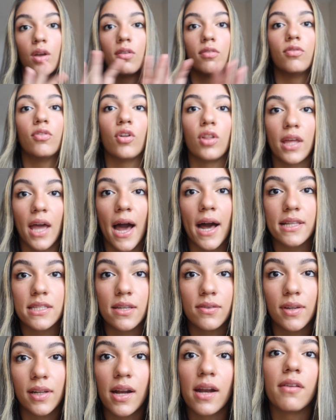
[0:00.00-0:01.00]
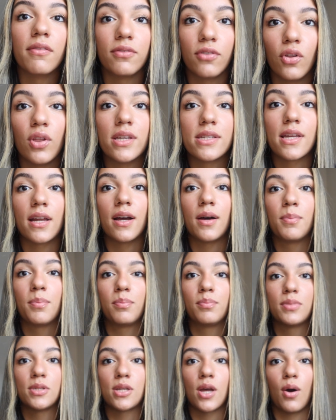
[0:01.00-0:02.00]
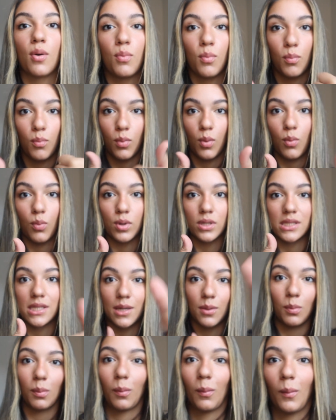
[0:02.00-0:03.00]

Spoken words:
fully activated and fully set up. So we'll see.